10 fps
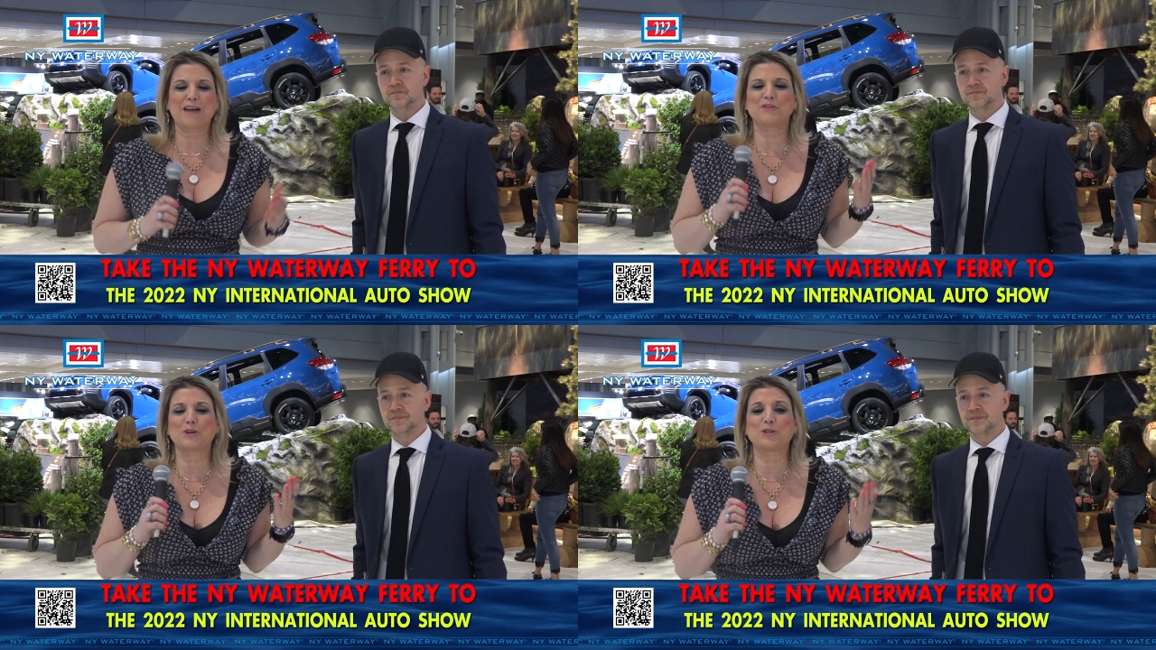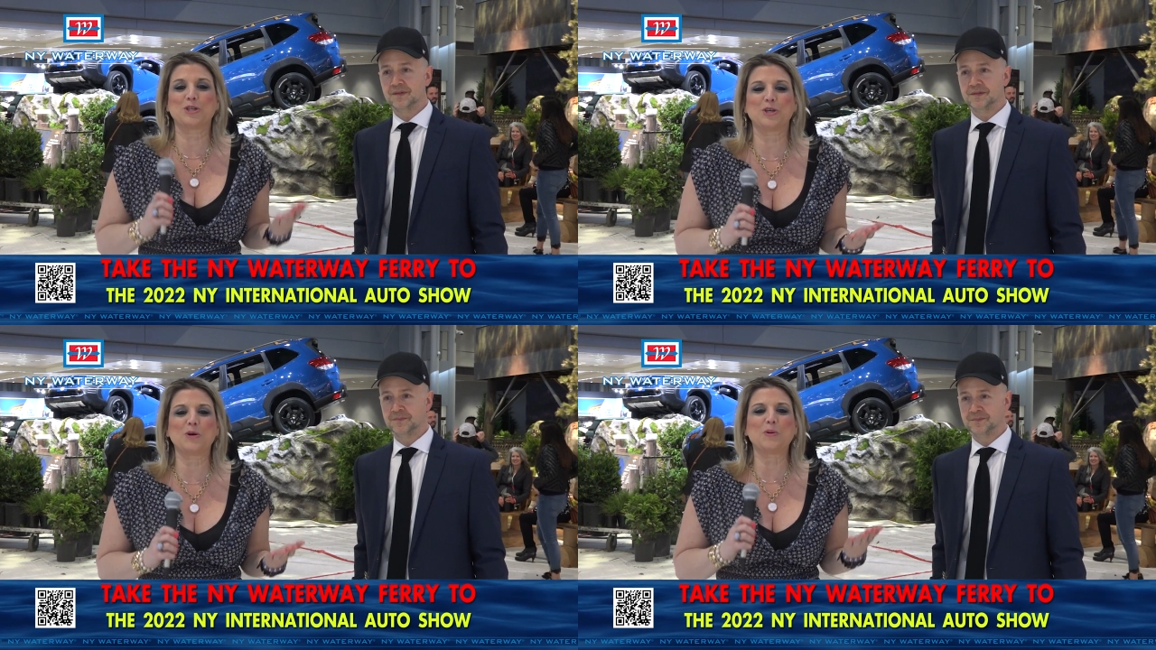Speaker 1: After
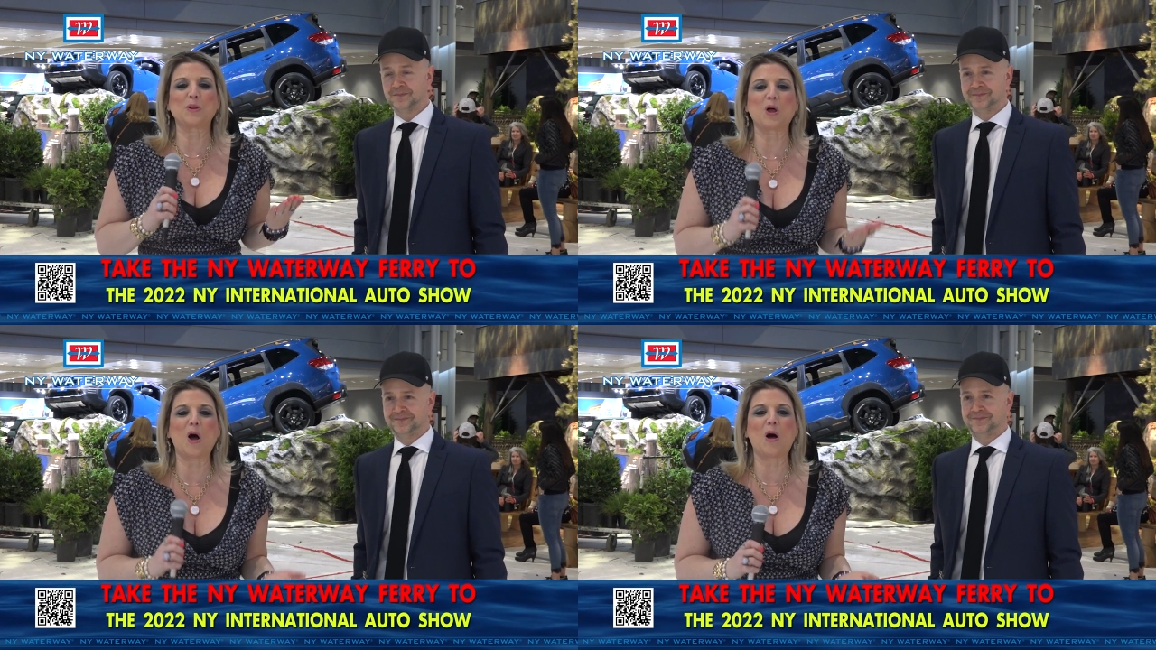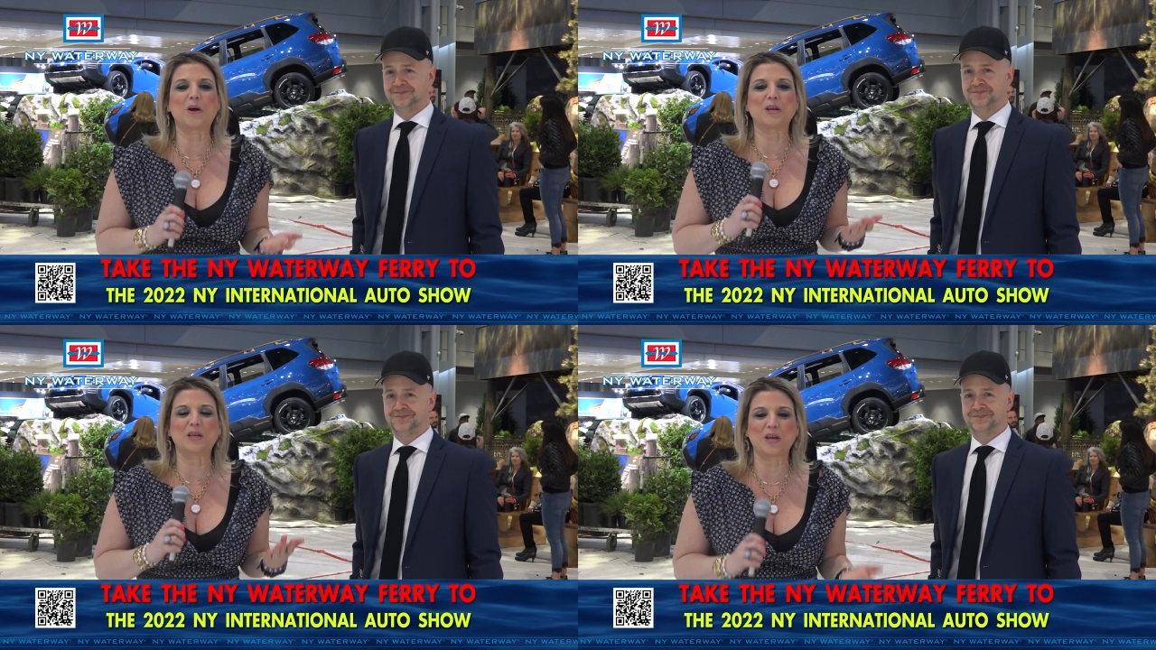two
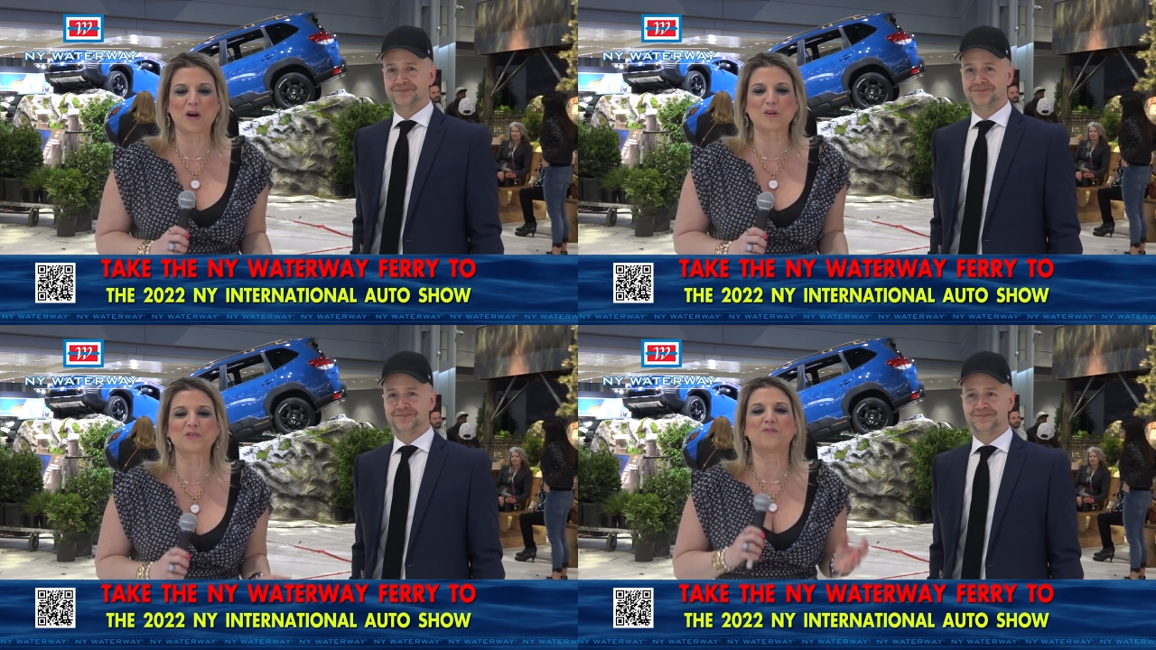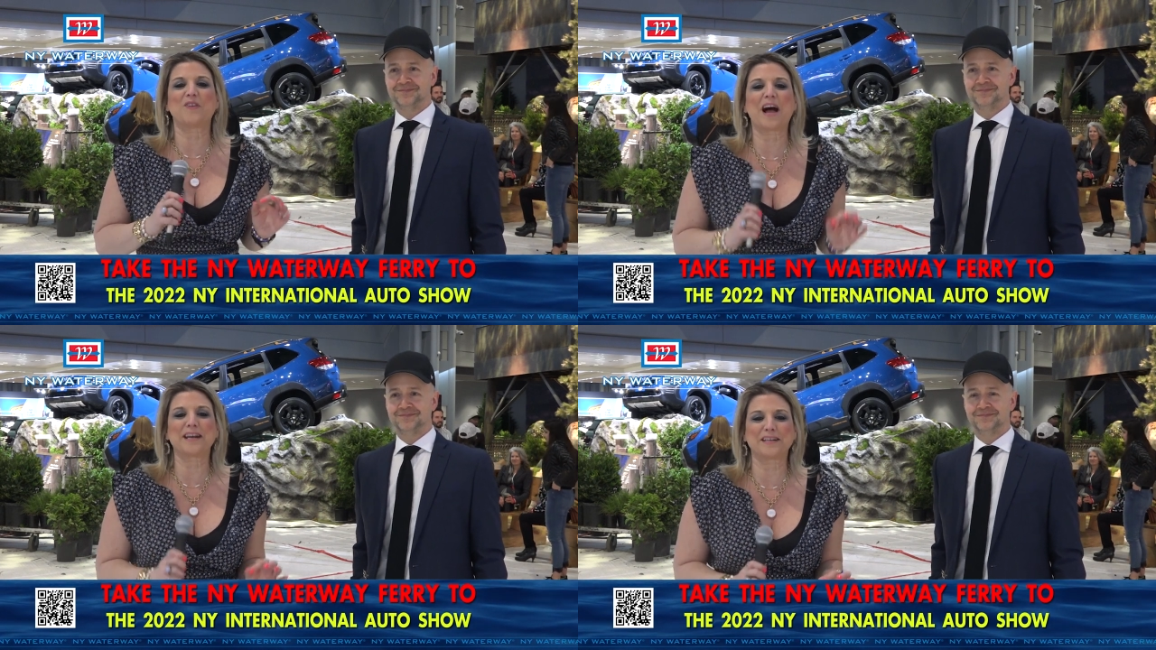long years,
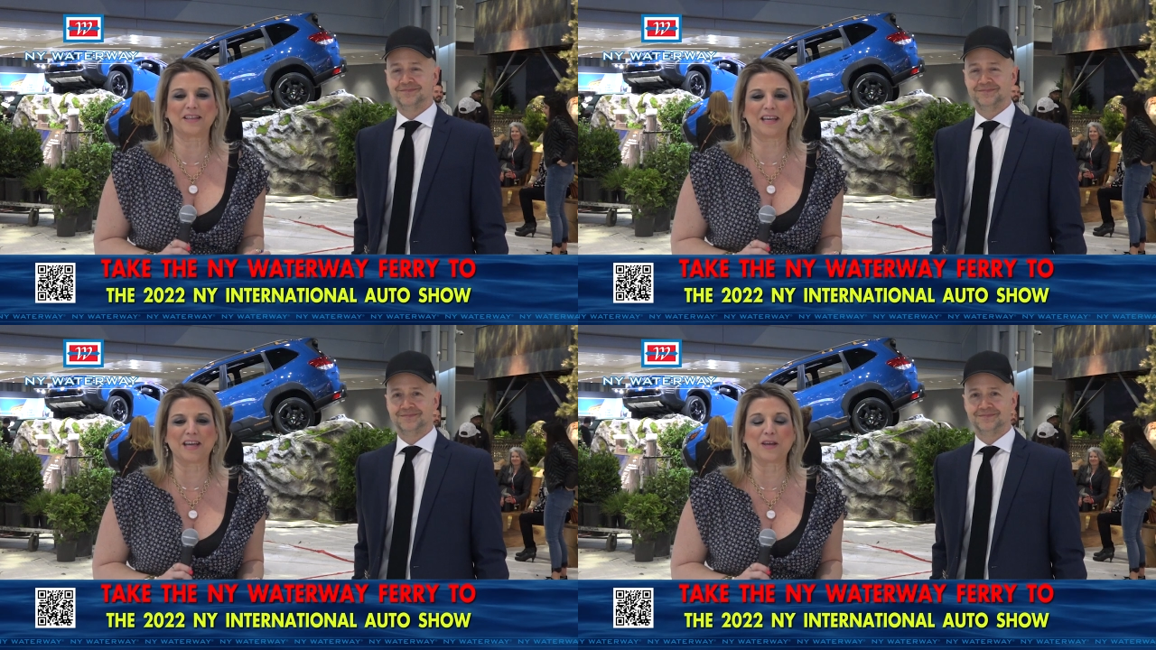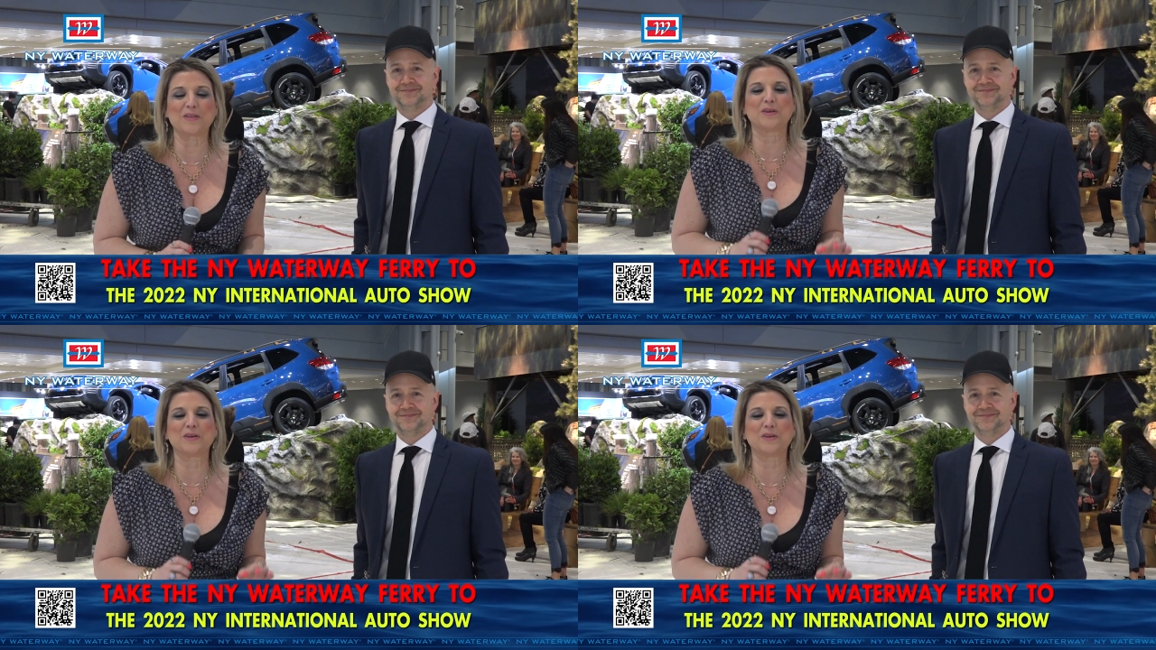finally,